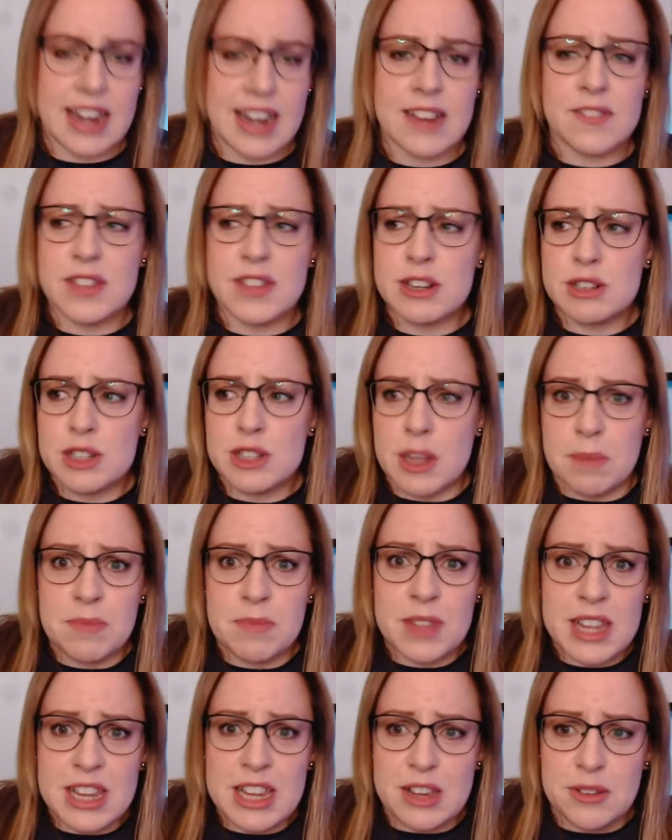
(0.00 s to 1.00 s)
And if there's
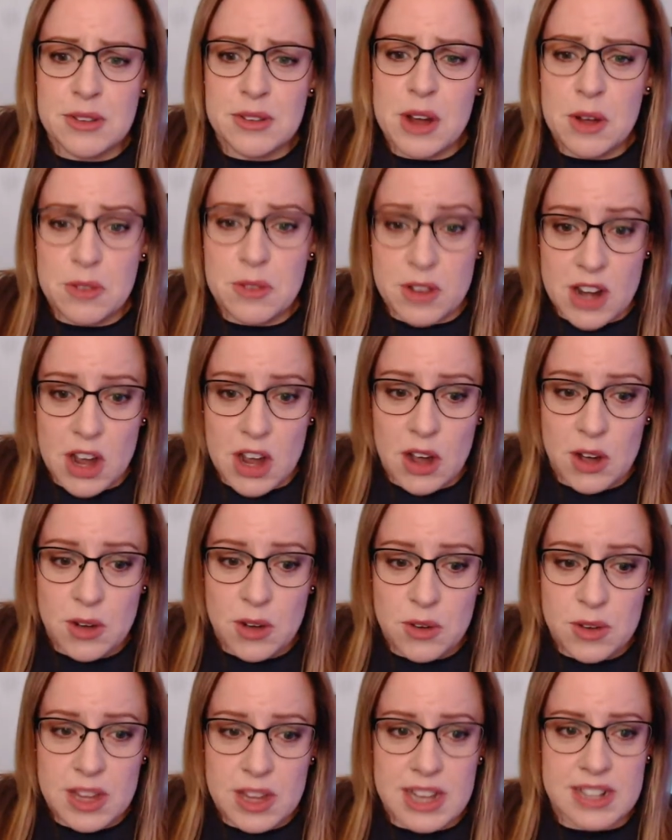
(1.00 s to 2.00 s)
something you don't
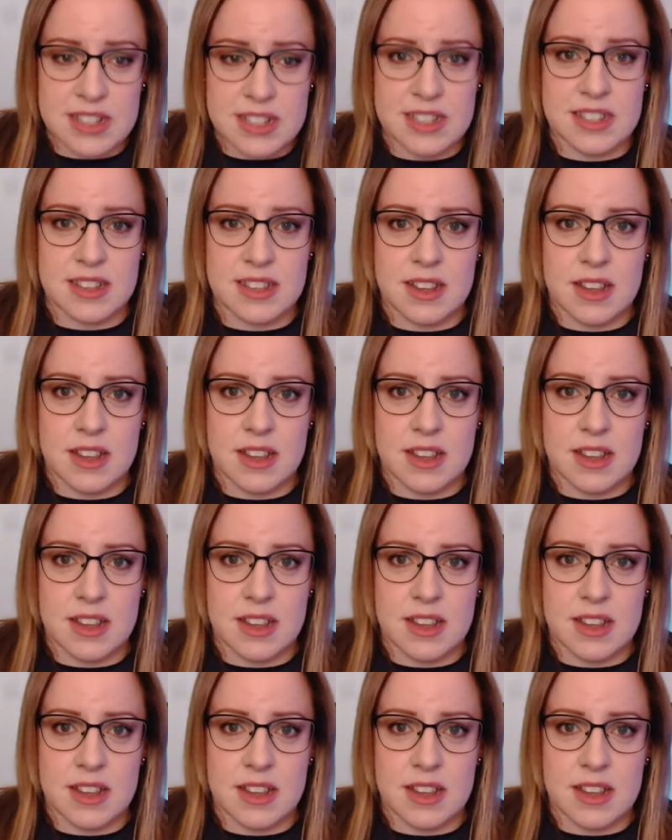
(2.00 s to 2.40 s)
know, it's